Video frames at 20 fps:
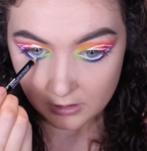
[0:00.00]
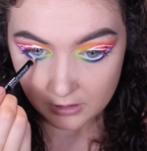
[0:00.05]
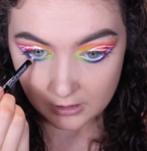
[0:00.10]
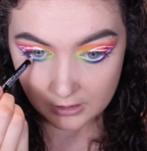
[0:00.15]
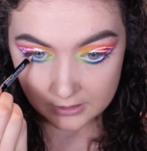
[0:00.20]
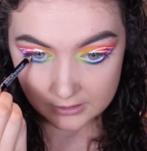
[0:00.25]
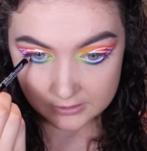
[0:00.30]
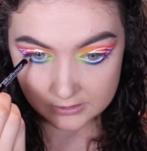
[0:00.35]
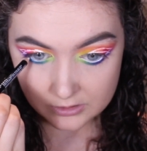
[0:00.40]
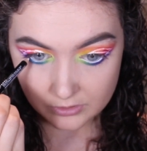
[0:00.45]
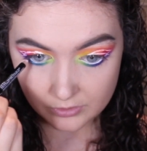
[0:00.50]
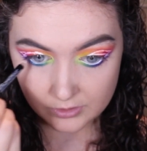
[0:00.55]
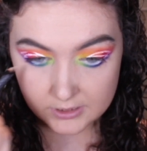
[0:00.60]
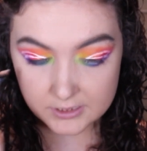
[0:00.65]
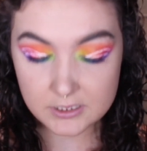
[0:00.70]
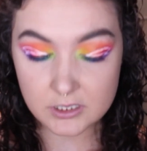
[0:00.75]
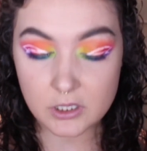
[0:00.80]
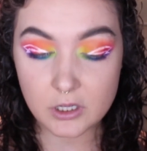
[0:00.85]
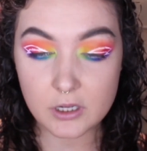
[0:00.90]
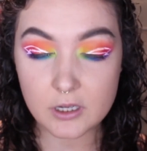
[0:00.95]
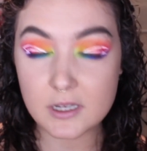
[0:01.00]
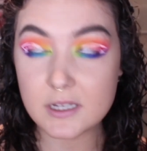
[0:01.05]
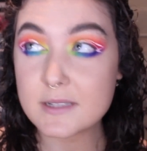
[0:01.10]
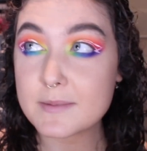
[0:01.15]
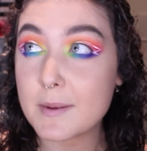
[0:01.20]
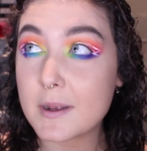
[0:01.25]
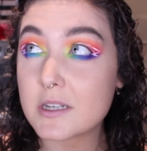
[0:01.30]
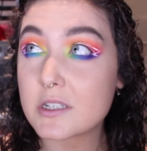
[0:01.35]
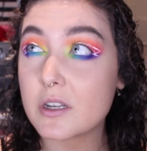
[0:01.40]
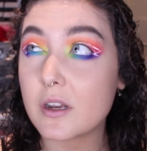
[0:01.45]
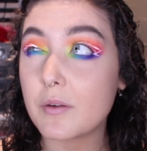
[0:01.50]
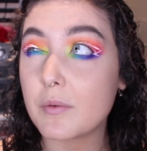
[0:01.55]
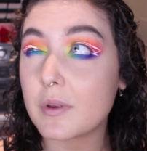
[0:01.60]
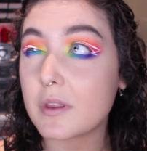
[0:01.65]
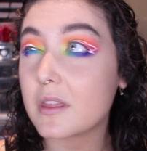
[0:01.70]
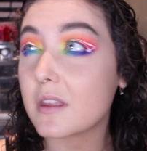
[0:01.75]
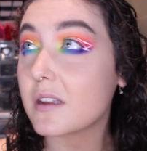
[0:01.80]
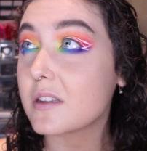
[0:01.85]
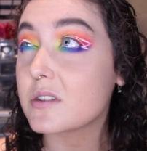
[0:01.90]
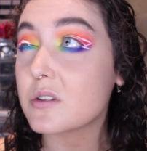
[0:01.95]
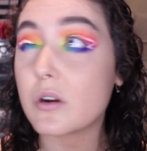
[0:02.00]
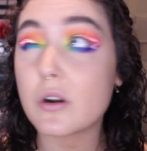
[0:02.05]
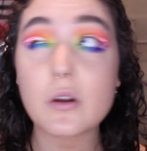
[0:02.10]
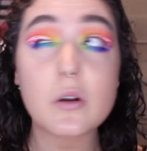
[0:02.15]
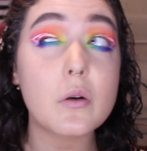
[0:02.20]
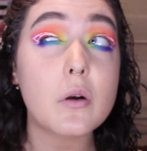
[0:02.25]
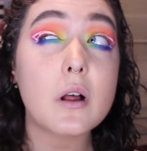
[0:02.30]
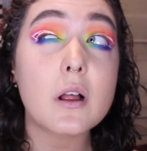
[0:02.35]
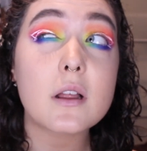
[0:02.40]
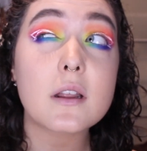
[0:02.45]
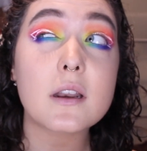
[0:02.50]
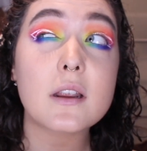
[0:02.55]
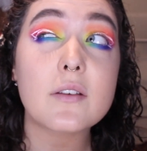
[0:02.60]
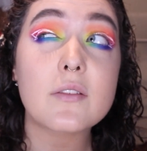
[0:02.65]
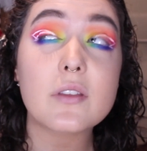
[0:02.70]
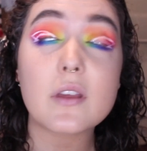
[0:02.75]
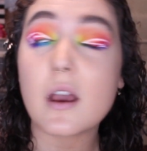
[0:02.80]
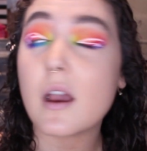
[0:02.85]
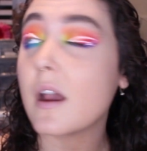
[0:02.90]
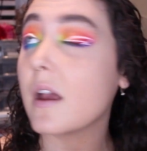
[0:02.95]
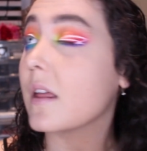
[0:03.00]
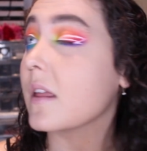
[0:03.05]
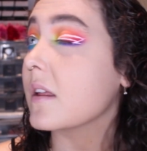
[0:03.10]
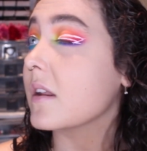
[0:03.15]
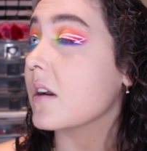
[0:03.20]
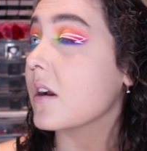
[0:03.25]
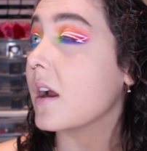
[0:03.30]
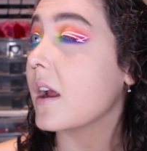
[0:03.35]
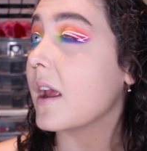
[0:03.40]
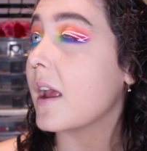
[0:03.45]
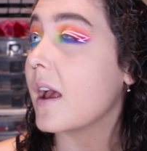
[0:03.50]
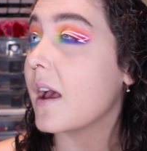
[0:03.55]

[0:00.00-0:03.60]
Yeah, so this look, especially with the sort of quality of the eyeliner I